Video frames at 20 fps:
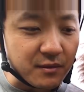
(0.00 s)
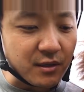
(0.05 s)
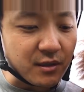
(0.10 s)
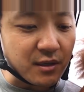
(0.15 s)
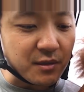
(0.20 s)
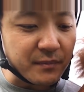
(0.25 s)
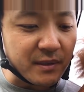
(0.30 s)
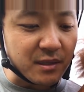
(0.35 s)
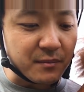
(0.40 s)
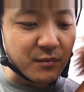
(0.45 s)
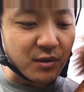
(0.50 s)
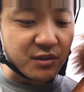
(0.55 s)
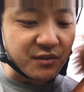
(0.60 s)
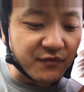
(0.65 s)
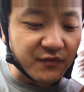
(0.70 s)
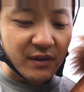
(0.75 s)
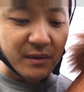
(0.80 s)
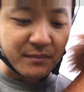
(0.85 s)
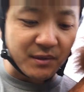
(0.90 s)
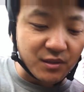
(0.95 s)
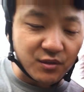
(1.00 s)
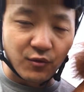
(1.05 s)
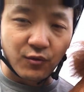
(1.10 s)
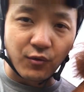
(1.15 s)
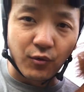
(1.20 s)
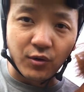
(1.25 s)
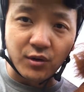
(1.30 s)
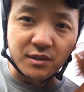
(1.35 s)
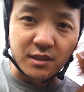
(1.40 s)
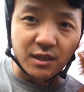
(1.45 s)
You're gonna be the most famous
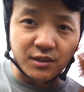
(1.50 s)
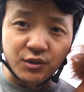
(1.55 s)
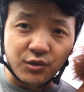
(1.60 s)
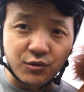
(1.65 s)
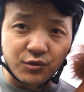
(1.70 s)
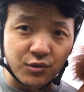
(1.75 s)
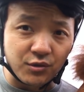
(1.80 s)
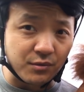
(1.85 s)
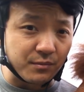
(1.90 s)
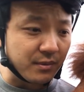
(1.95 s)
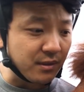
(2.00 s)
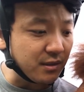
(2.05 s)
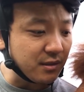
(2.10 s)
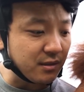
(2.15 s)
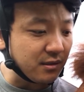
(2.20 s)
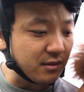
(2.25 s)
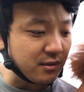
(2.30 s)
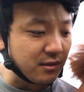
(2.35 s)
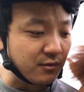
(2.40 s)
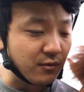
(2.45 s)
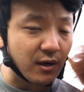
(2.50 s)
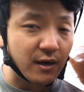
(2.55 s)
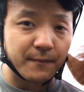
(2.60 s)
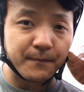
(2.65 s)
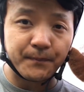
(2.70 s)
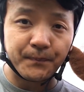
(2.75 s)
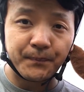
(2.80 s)
horse on YouTube. You are.